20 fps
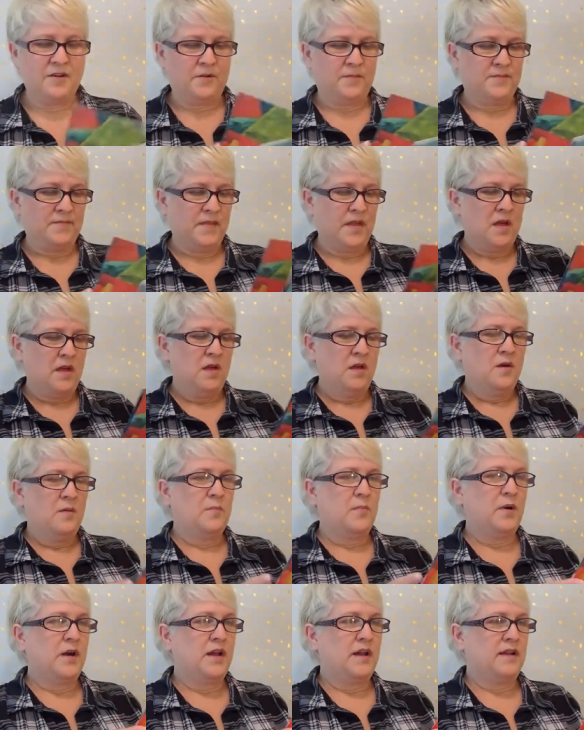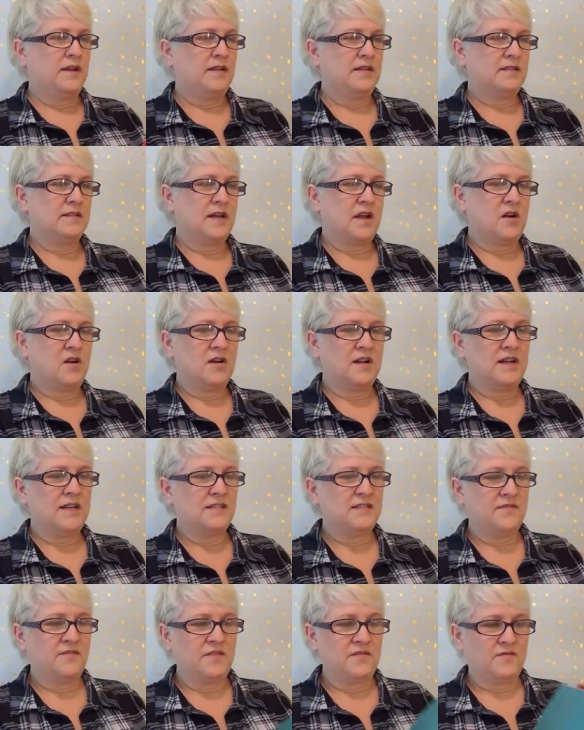know. But it's got all
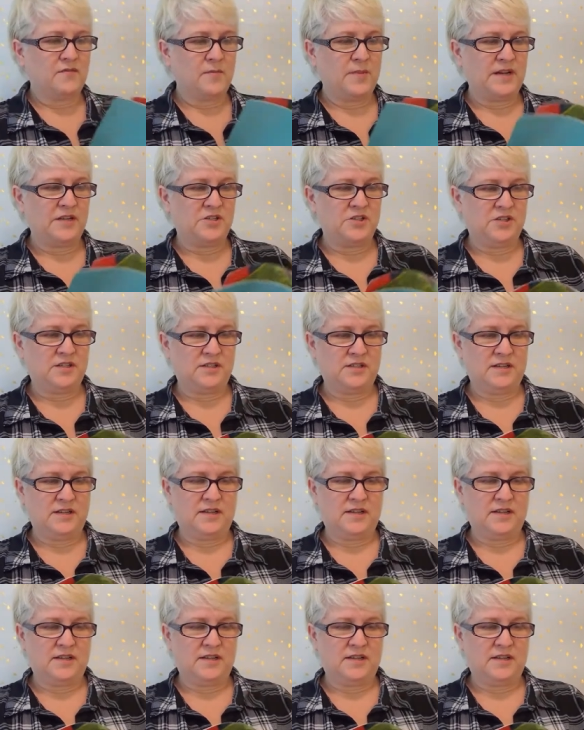kinds of information